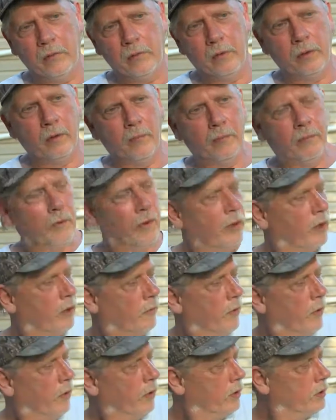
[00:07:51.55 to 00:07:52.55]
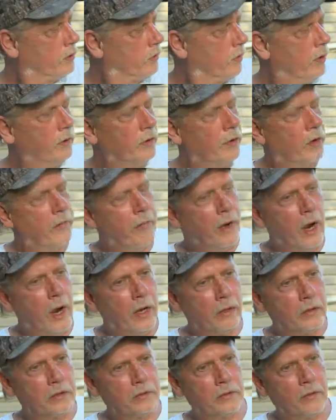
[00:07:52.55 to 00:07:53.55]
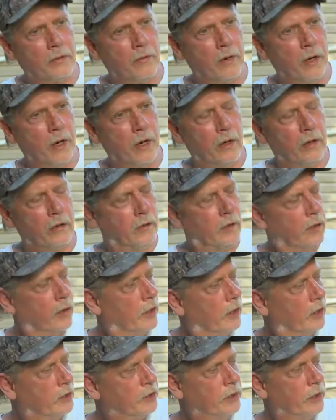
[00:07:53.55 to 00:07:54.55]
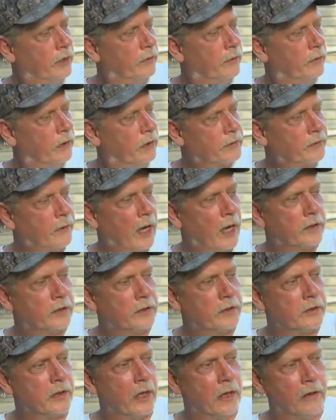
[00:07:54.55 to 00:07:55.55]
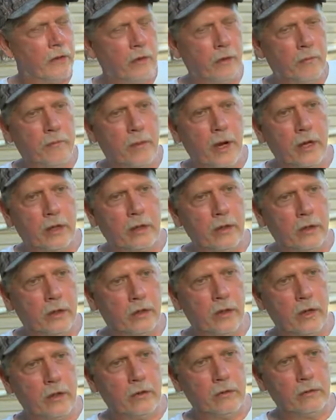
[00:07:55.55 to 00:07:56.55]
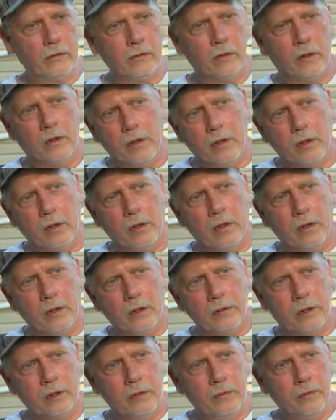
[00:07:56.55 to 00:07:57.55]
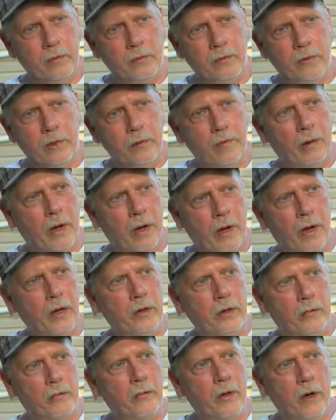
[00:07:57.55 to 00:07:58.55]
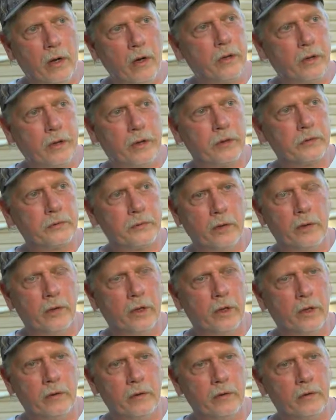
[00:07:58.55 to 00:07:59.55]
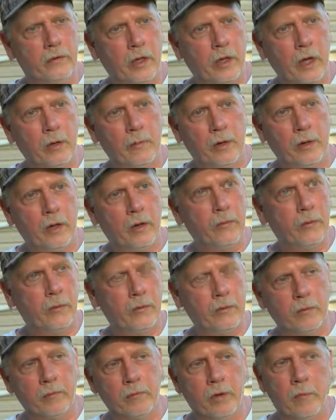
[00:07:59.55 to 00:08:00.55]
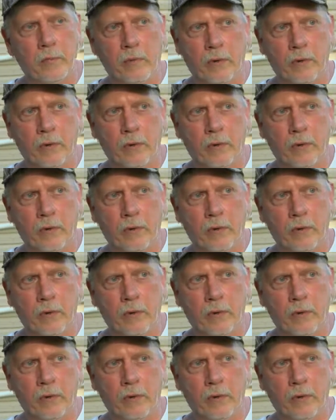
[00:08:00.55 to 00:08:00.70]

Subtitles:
When the boys run their bikes around, she, as fast as that little bike could go, she would be behind them running and keeping up with them, no